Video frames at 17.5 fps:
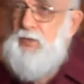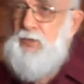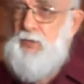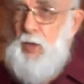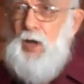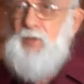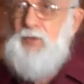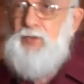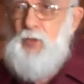this
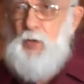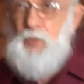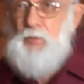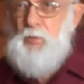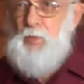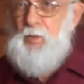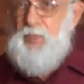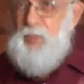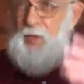duck suit
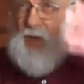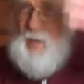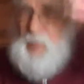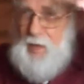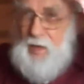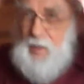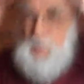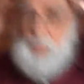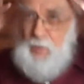with the
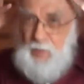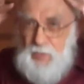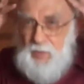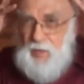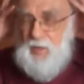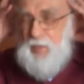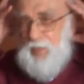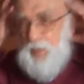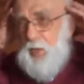
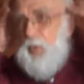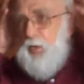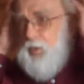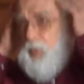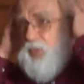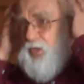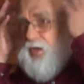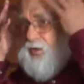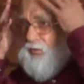
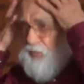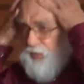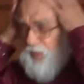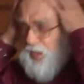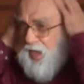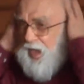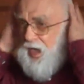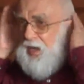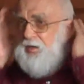whole thing for
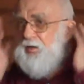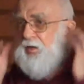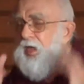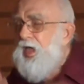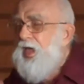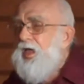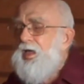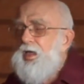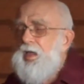the hat,
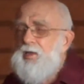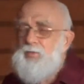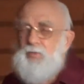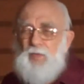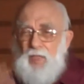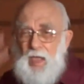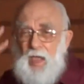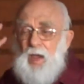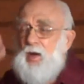
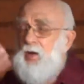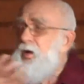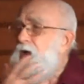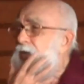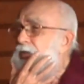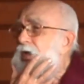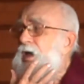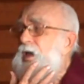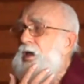for the hair,
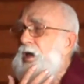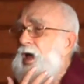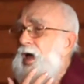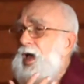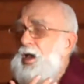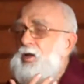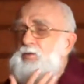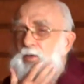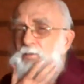and they
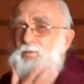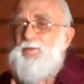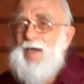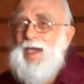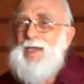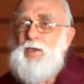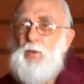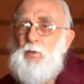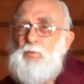actually
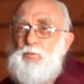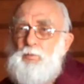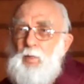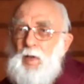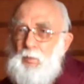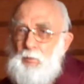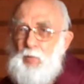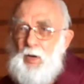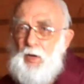vacuumed my